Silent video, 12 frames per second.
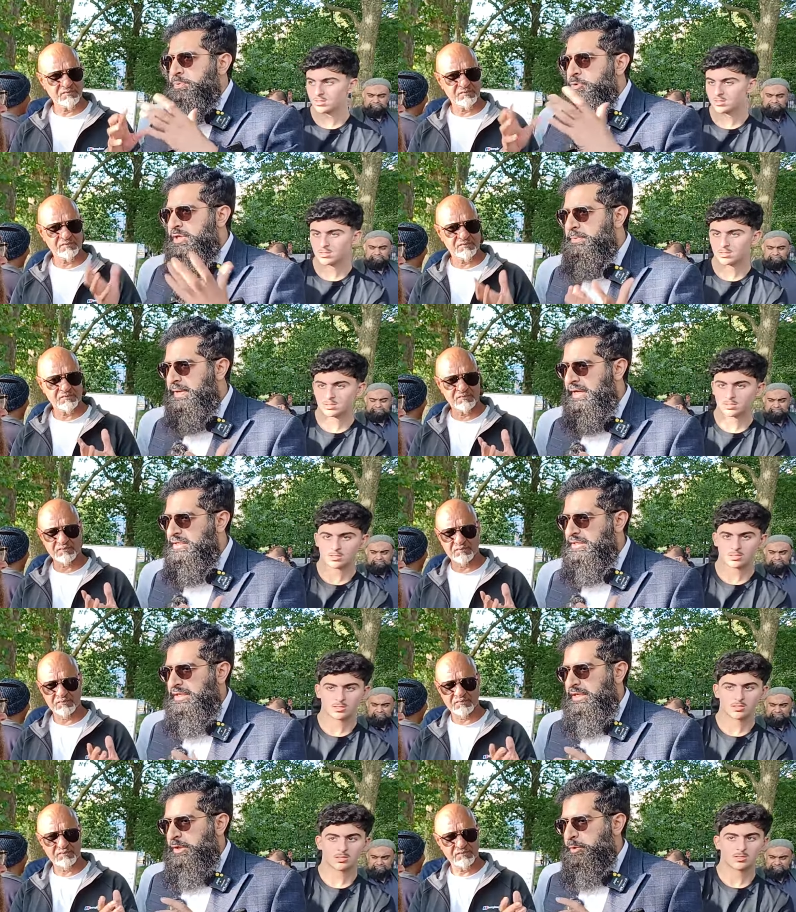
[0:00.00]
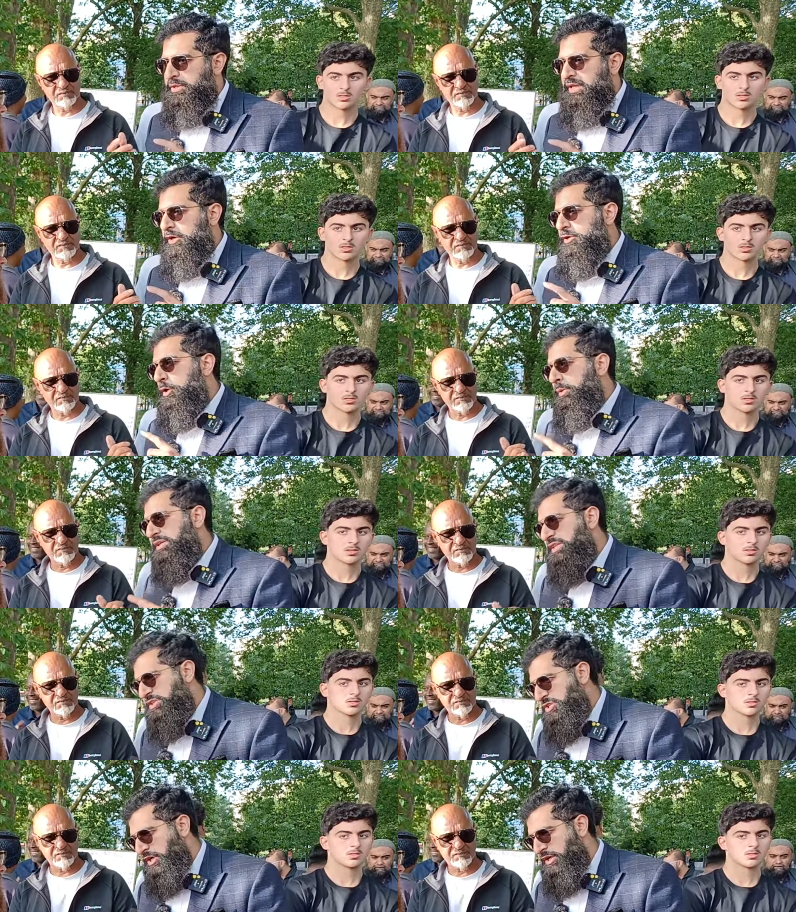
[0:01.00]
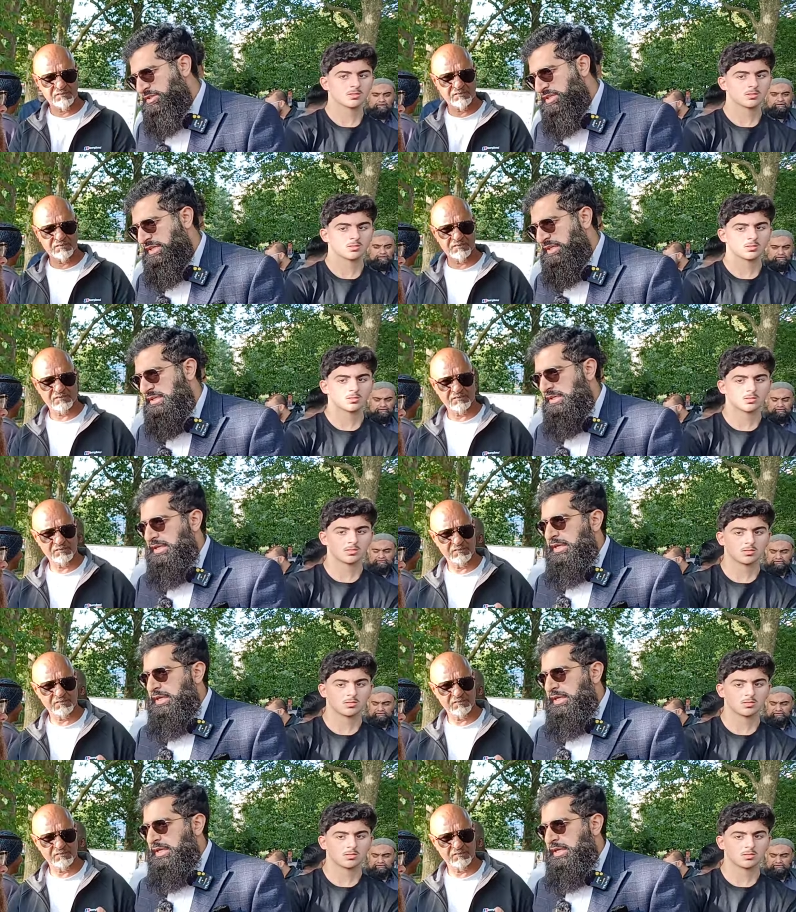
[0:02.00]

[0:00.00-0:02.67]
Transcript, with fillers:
Speaker 1: boogeyman, without knowing their charter,